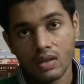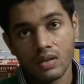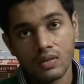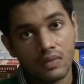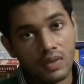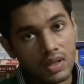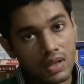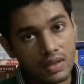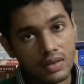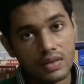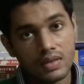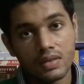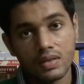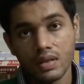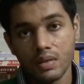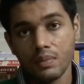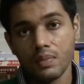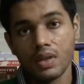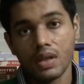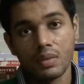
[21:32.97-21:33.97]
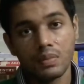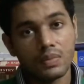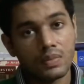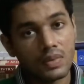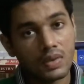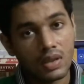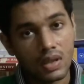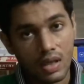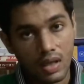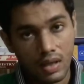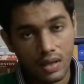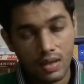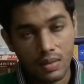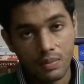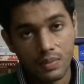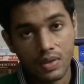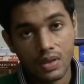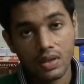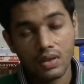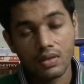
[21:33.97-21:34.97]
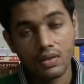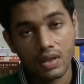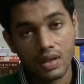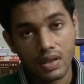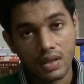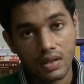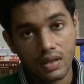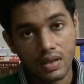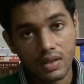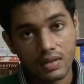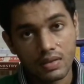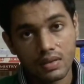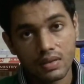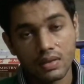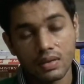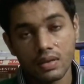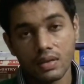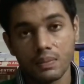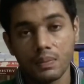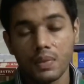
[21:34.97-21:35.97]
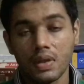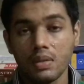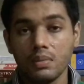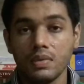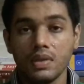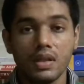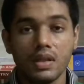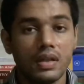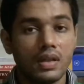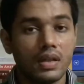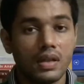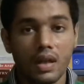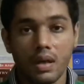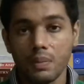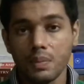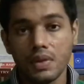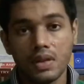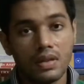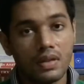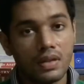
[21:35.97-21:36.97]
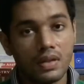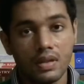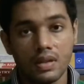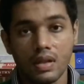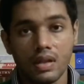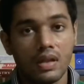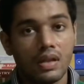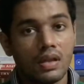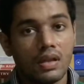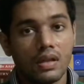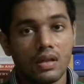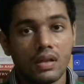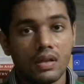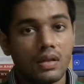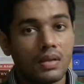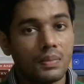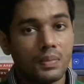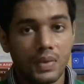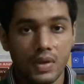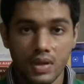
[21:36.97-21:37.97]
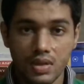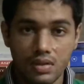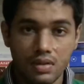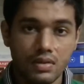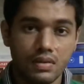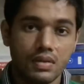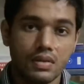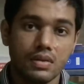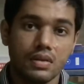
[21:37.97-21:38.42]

while at the same time attempting to decrease the pulmonary capillary pressures,